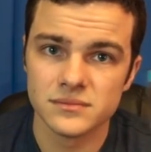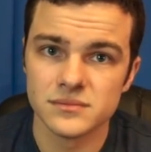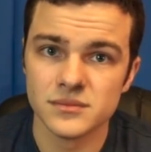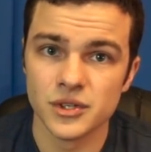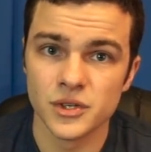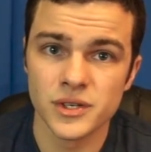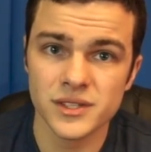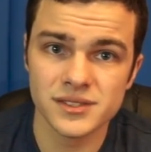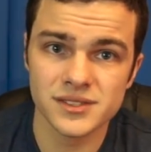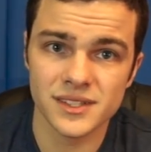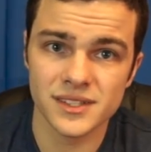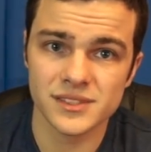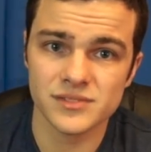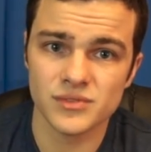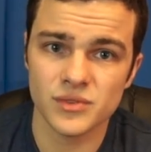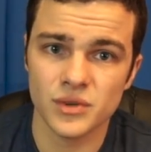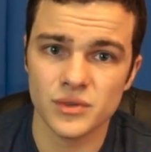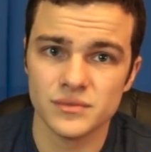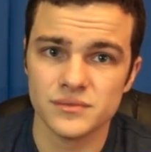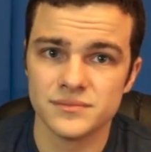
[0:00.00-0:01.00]
Look into this
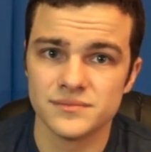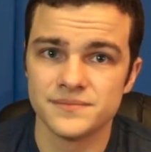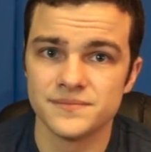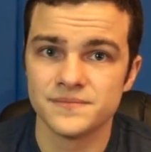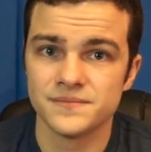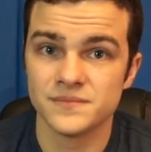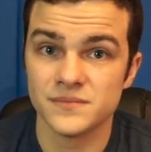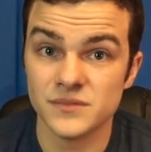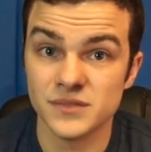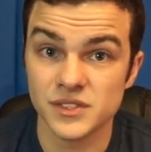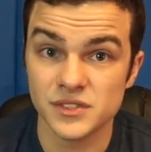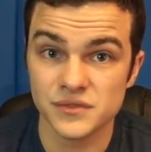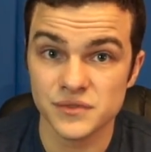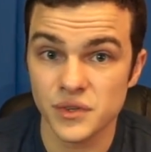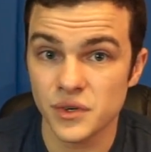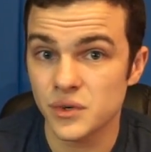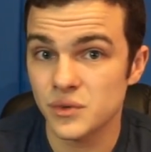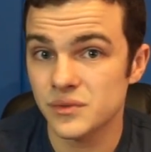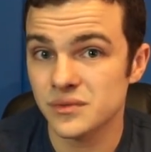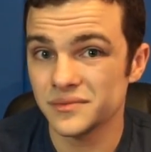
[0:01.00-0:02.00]
phone. This
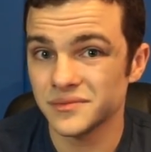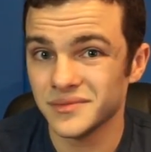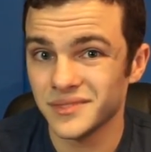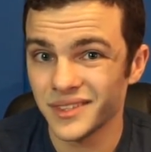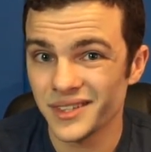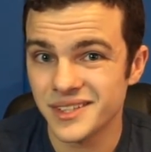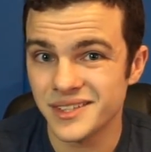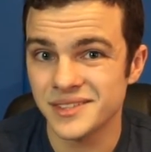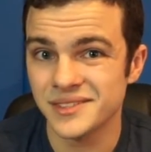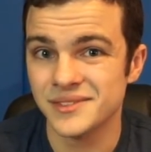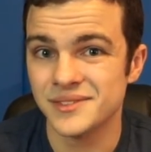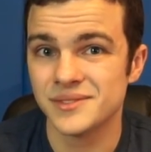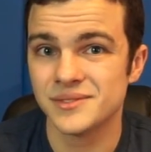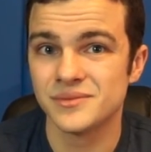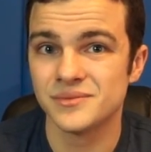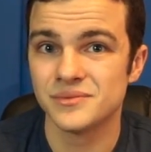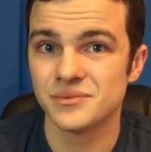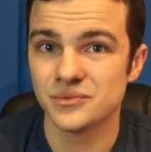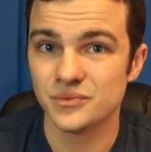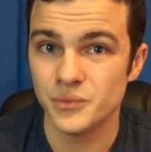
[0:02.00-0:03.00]
phone is
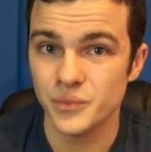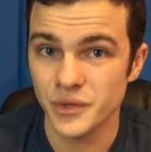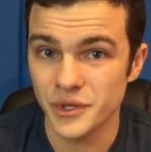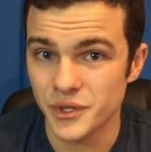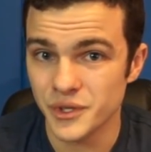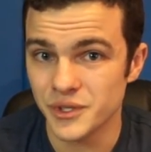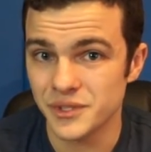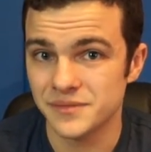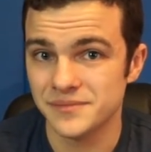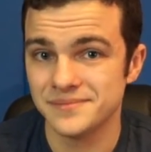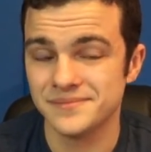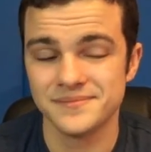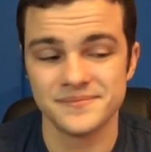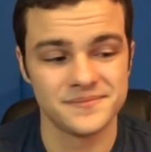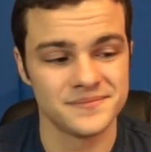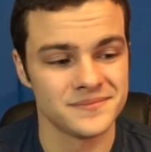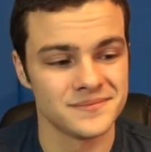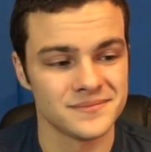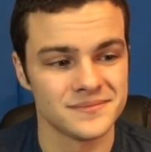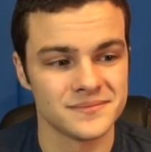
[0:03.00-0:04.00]
really good
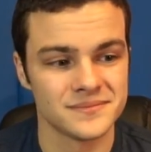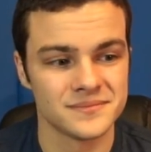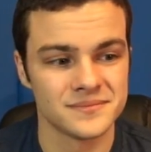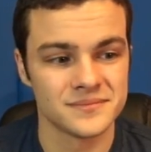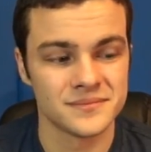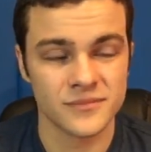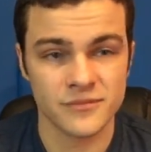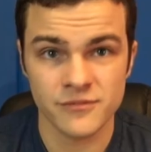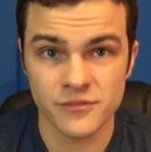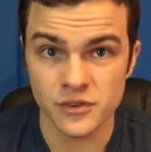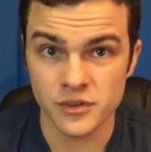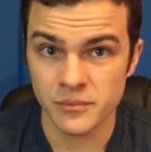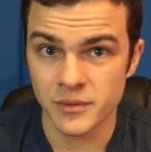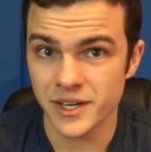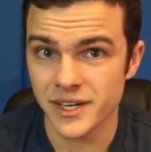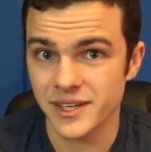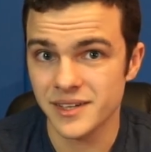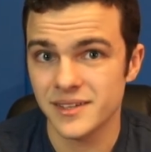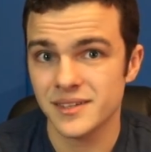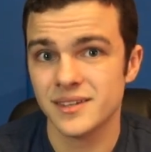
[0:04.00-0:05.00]
for the
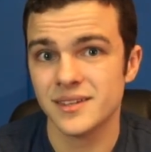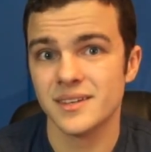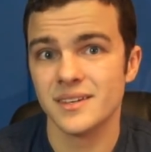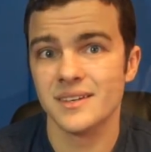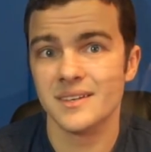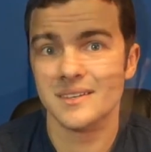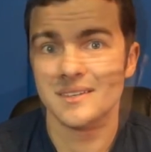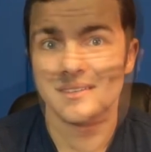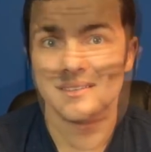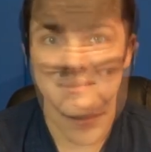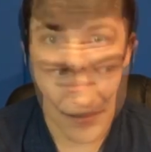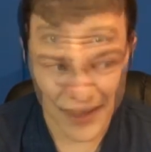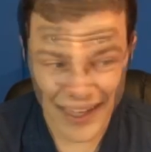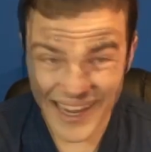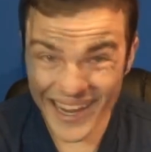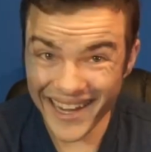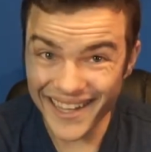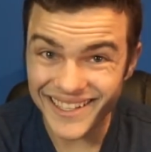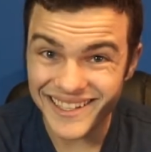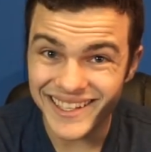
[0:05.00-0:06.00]
money,
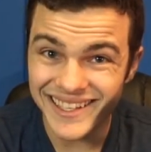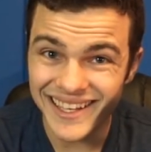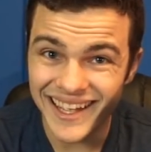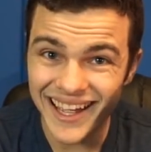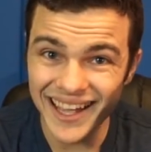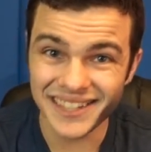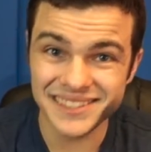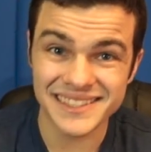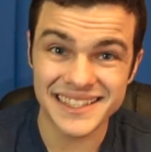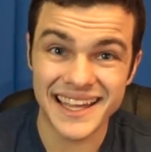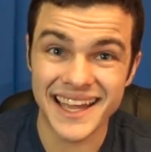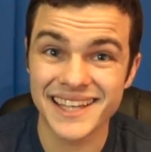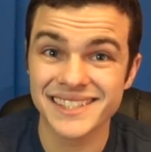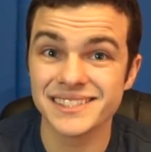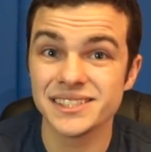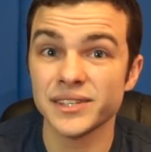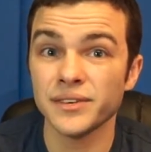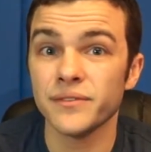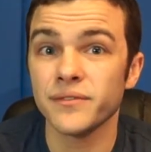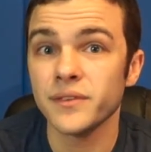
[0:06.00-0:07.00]
and it has
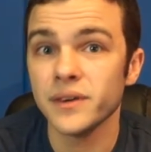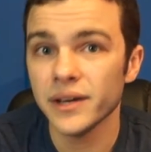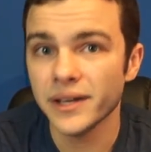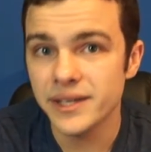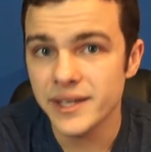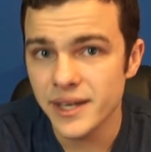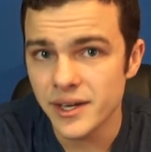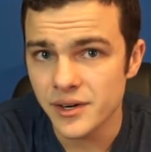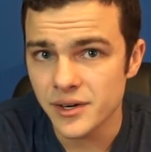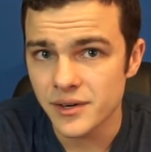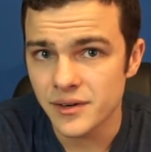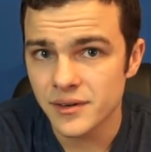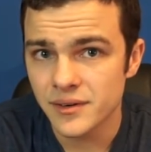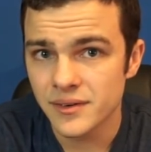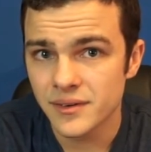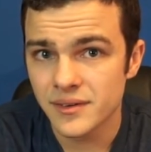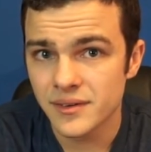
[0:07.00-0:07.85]
lasted for a year.